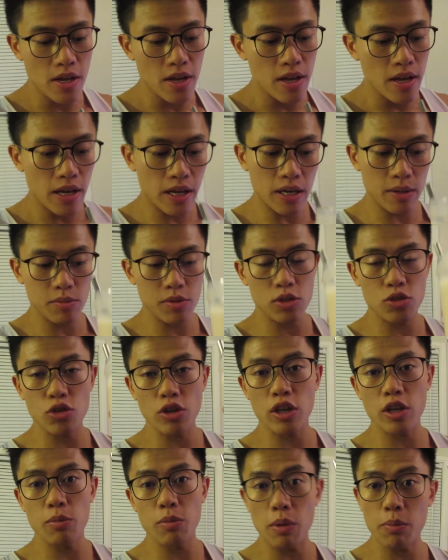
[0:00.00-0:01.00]
and I'm just
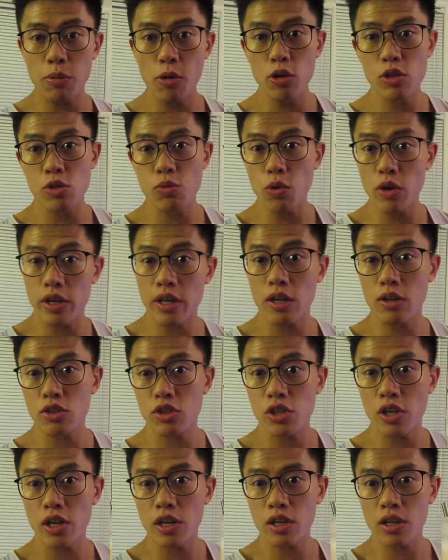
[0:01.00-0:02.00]
drinking my post-workout
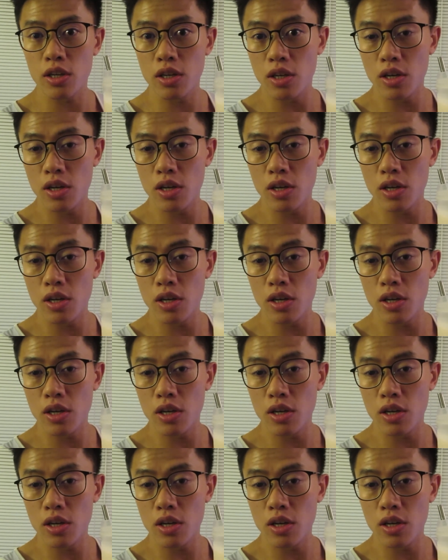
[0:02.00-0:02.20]
shake,